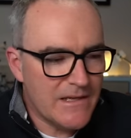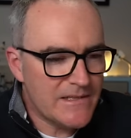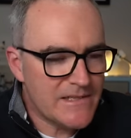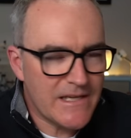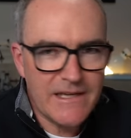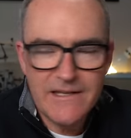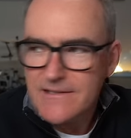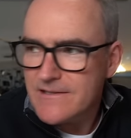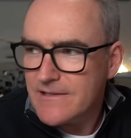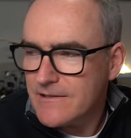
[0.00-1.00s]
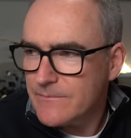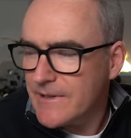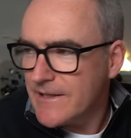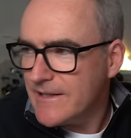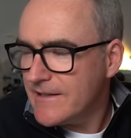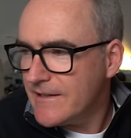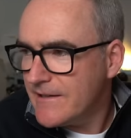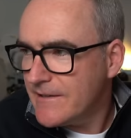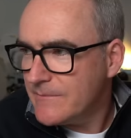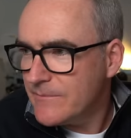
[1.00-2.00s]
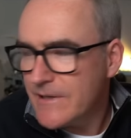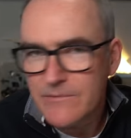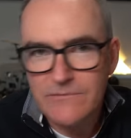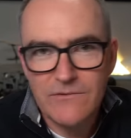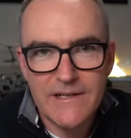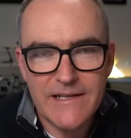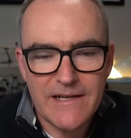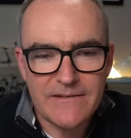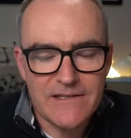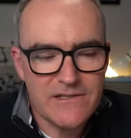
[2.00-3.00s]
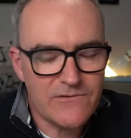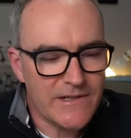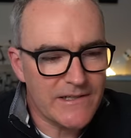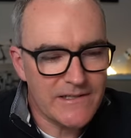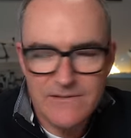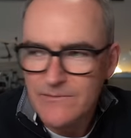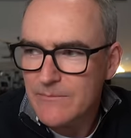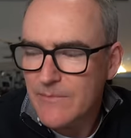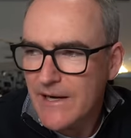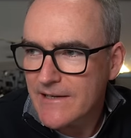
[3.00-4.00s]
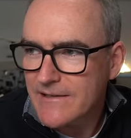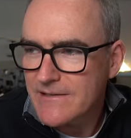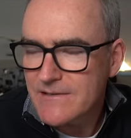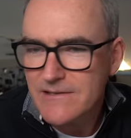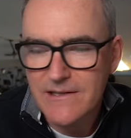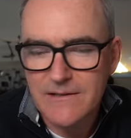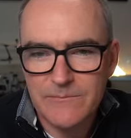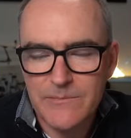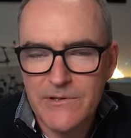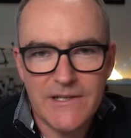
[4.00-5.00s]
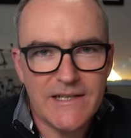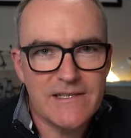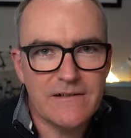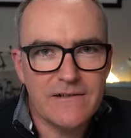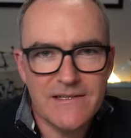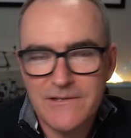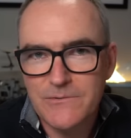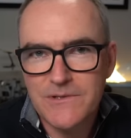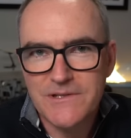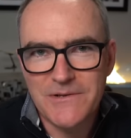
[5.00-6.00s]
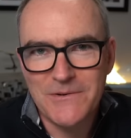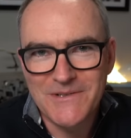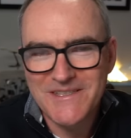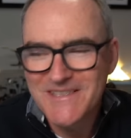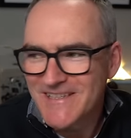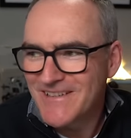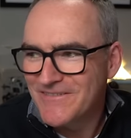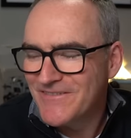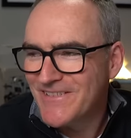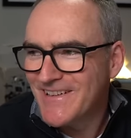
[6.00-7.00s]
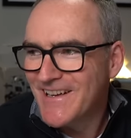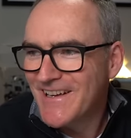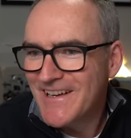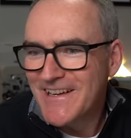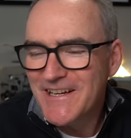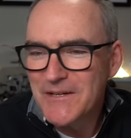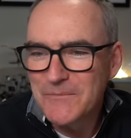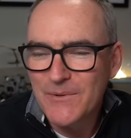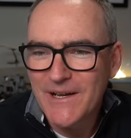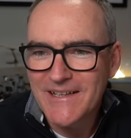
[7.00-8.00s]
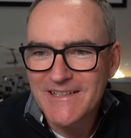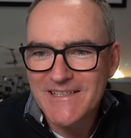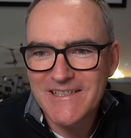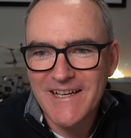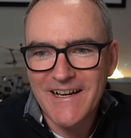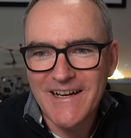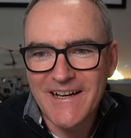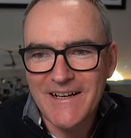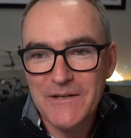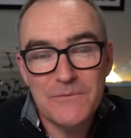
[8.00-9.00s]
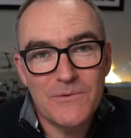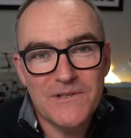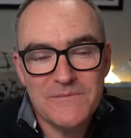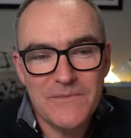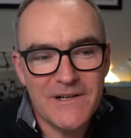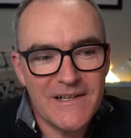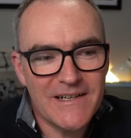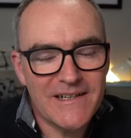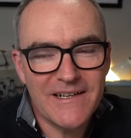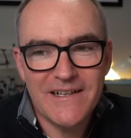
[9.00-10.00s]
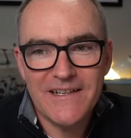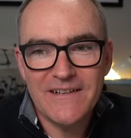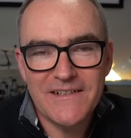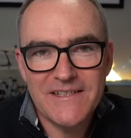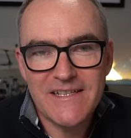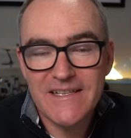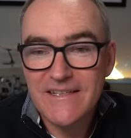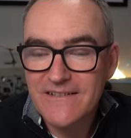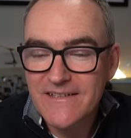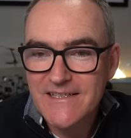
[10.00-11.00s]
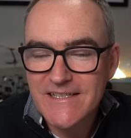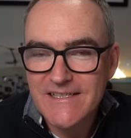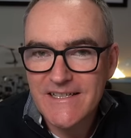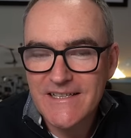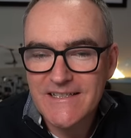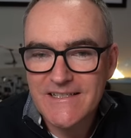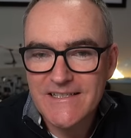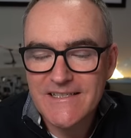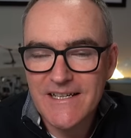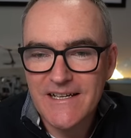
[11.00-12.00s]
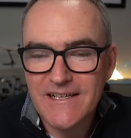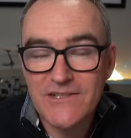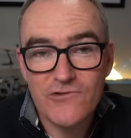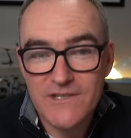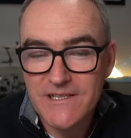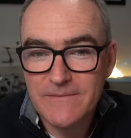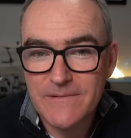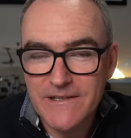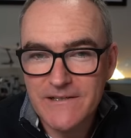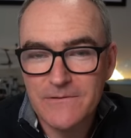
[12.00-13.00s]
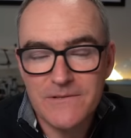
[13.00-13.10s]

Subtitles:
tears, there'll be people running down the streets with banners, burning tyres and all sorts of complaints. It was my 1996 tritium dial